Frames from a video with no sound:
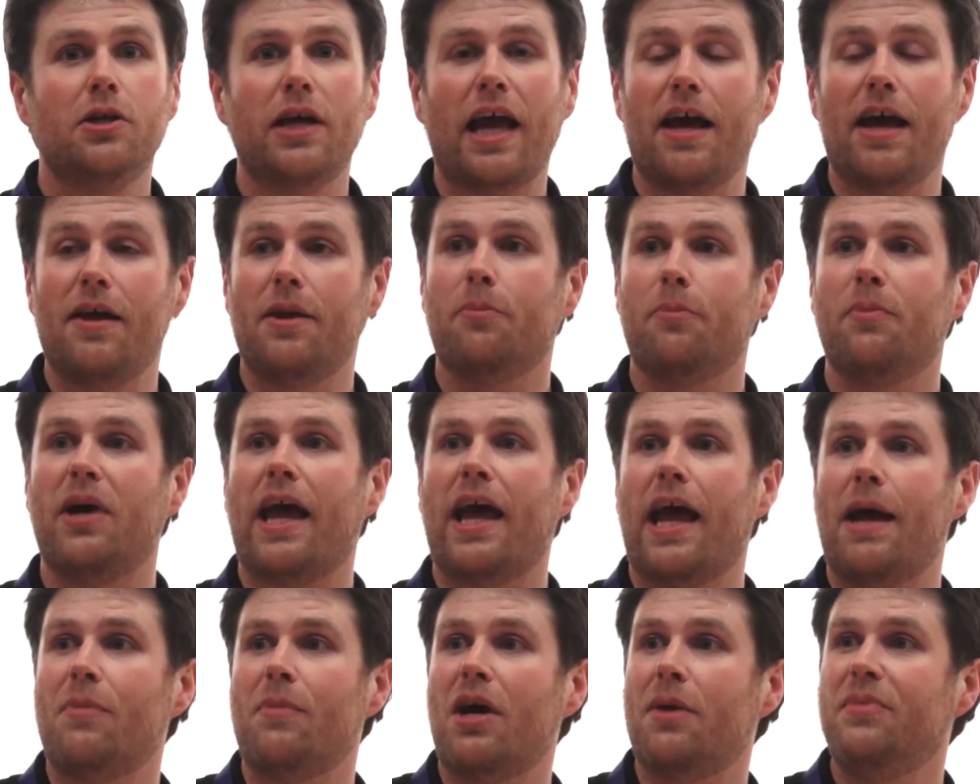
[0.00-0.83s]
Am
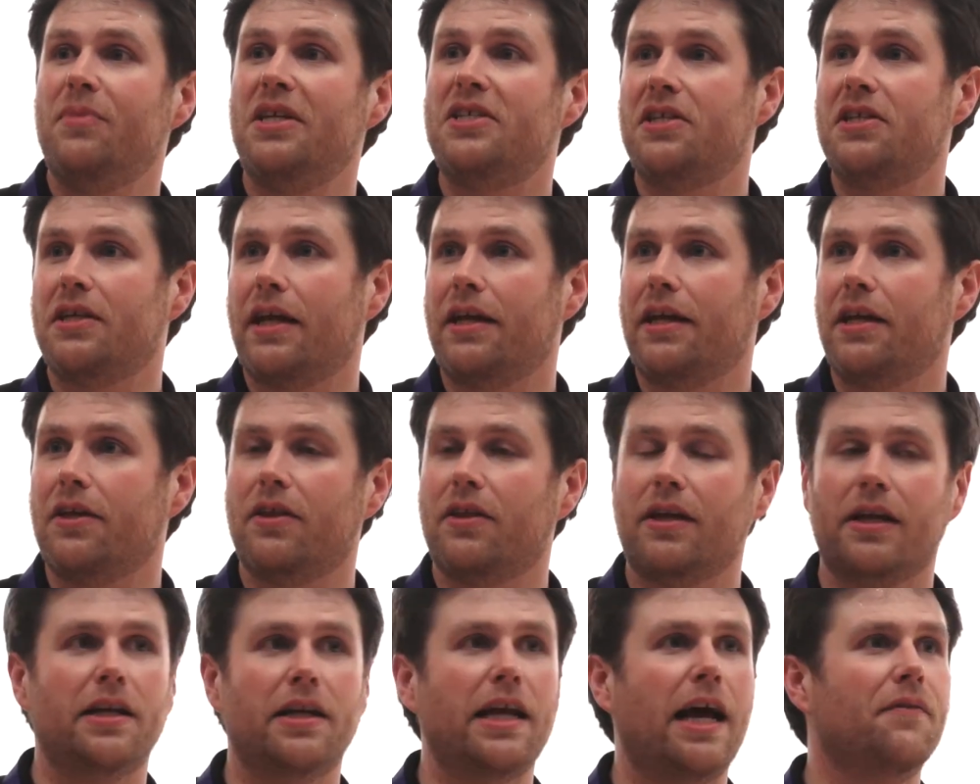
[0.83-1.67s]
I missing
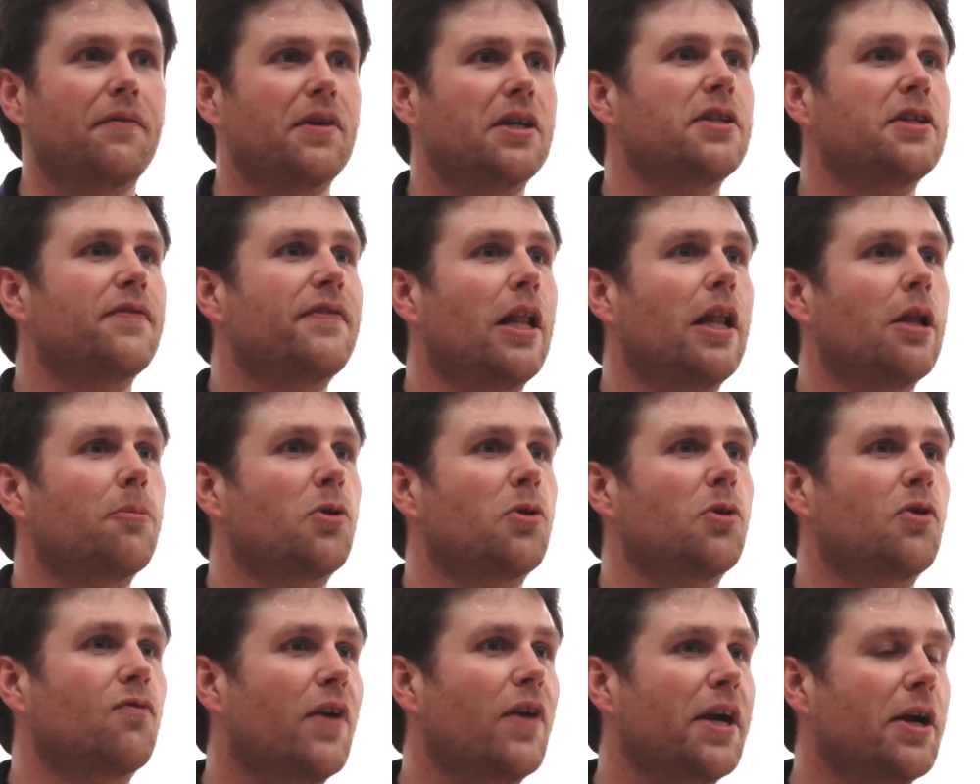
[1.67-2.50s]
anything? And having a
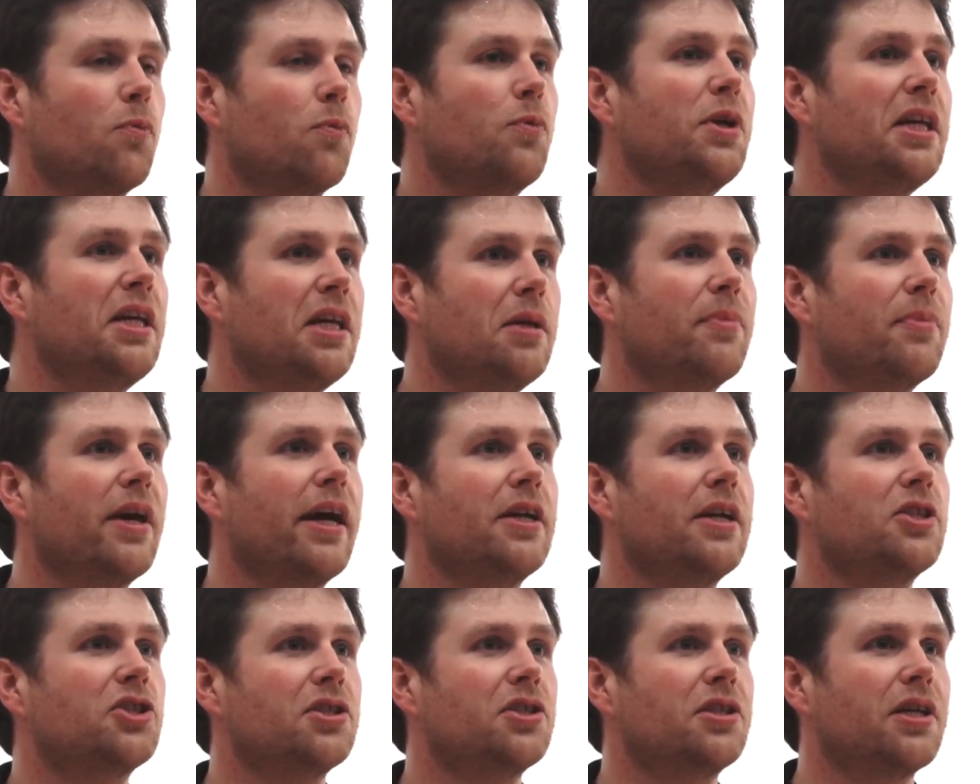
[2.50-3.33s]
developer write a wiki
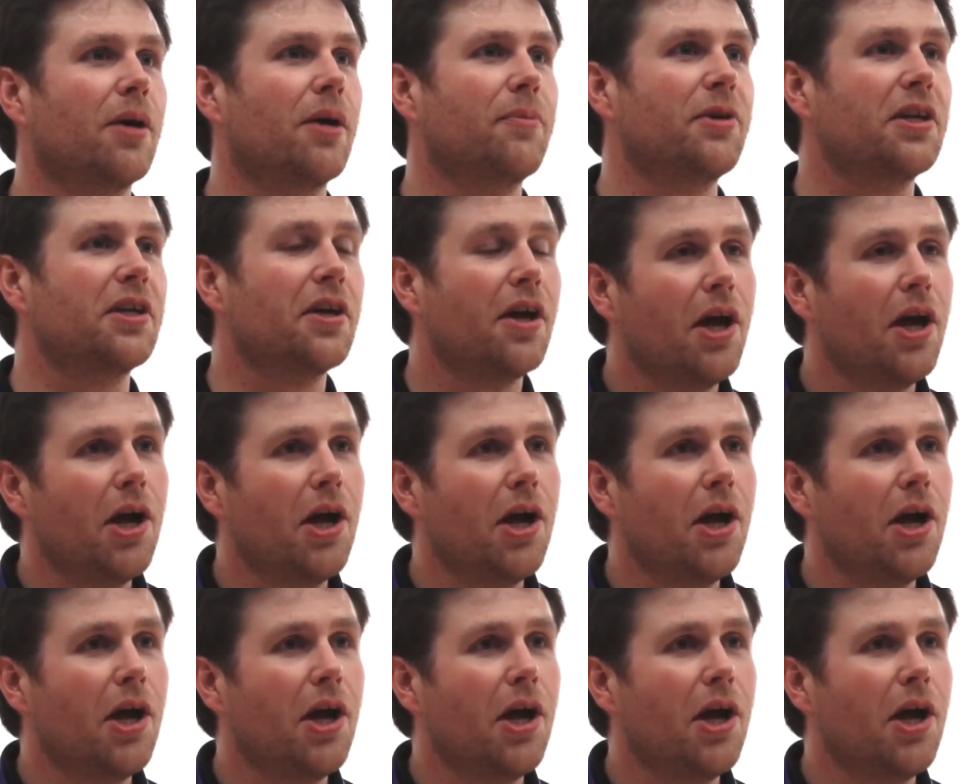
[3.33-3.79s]
page to tell me.